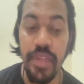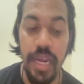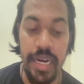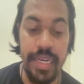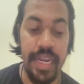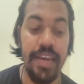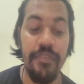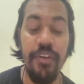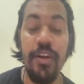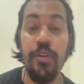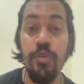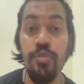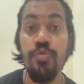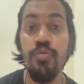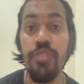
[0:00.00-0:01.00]
Attacker will
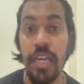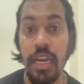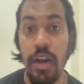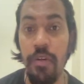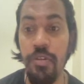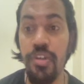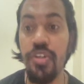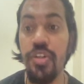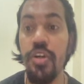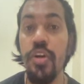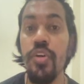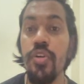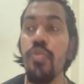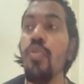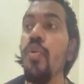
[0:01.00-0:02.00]
use those accounts
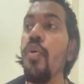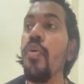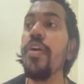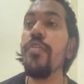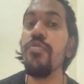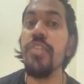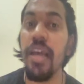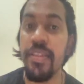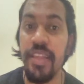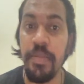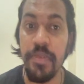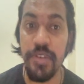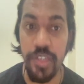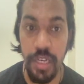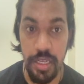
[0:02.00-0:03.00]
to log into the other
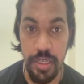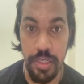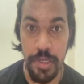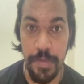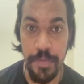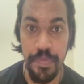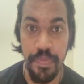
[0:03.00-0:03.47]
machines,